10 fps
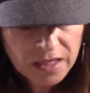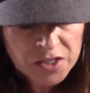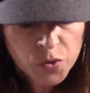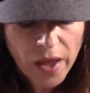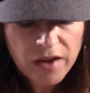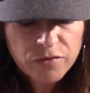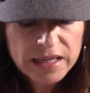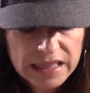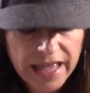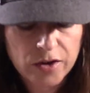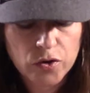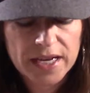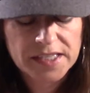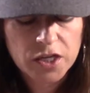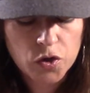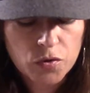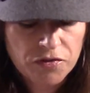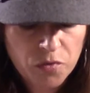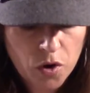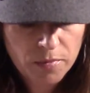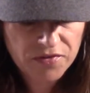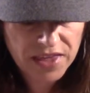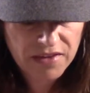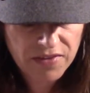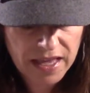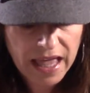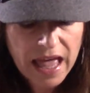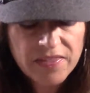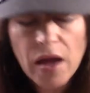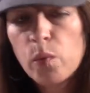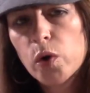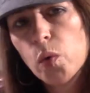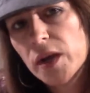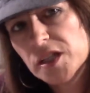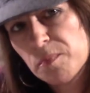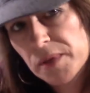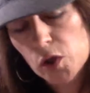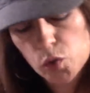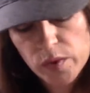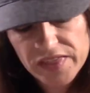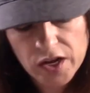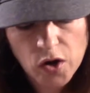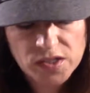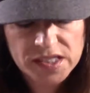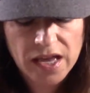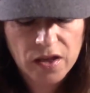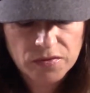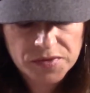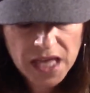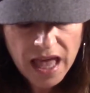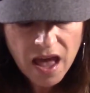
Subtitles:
So every letter is a new form of giving that we're going to build within ourselves.